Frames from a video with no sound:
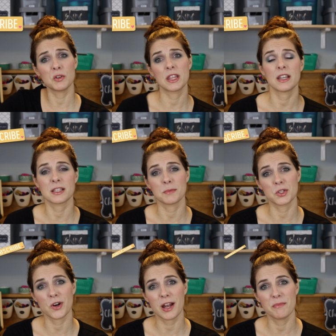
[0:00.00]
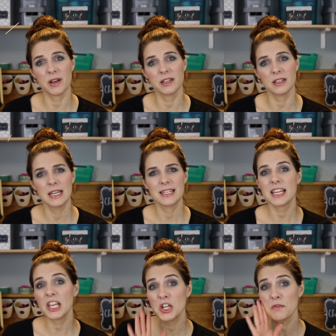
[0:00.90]
you hit that subscribe button,
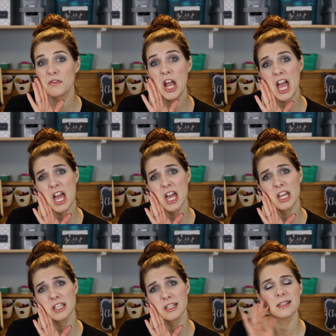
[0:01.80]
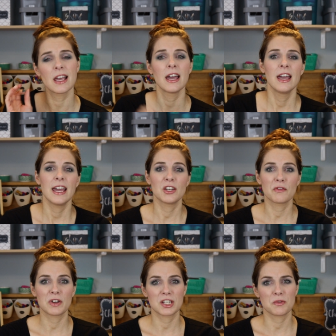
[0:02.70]
tell your friends, and don't
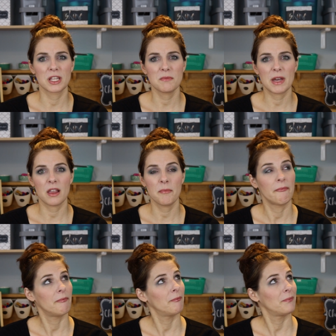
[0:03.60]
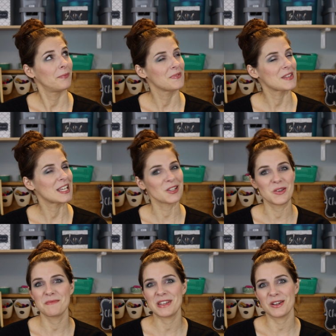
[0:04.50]
forget to ring the bell so
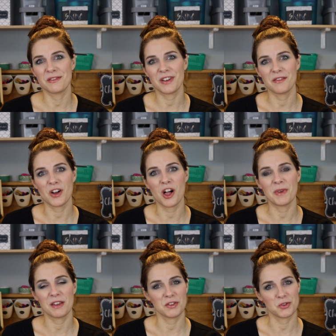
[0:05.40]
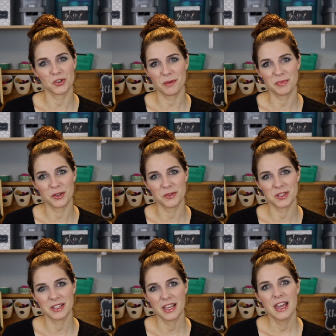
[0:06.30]
you can be notified of all my future uploads.
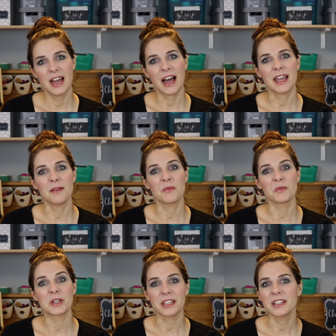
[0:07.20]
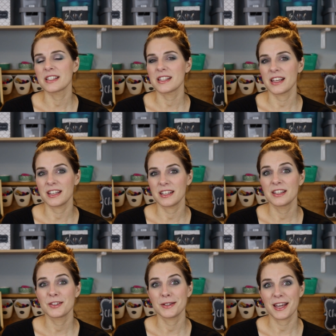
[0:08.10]
I am really excited
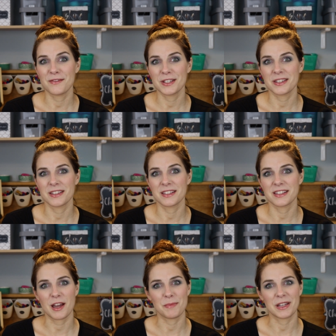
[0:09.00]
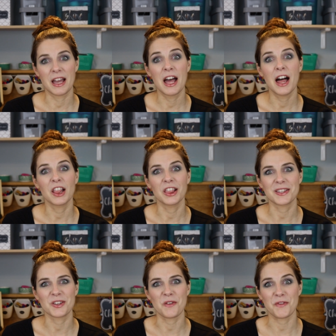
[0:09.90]
to dive into this topic.
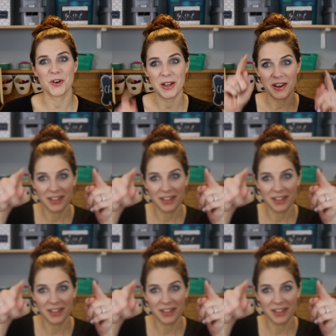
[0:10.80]
Let's go for it.